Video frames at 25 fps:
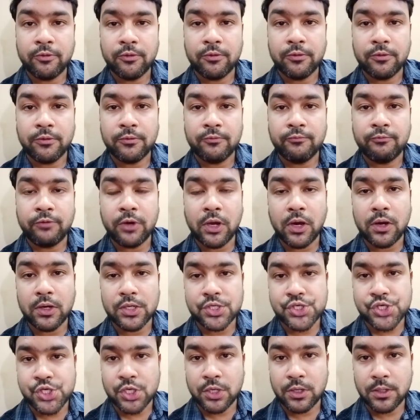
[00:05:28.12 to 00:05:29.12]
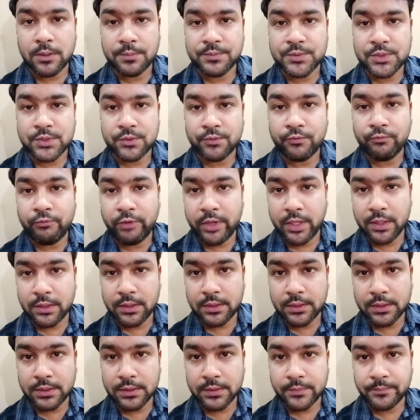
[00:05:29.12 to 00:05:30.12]
flower shops where
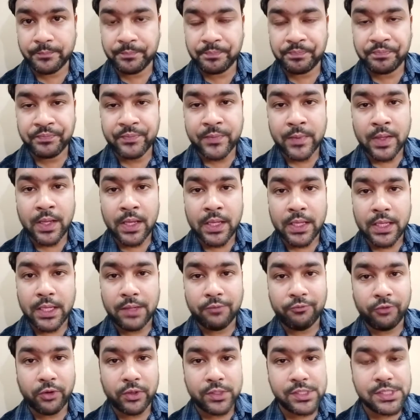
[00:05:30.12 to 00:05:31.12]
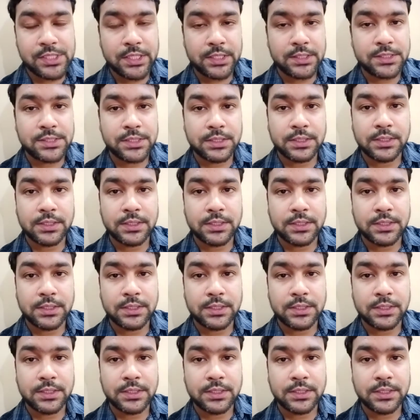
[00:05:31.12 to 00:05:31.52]
he wanted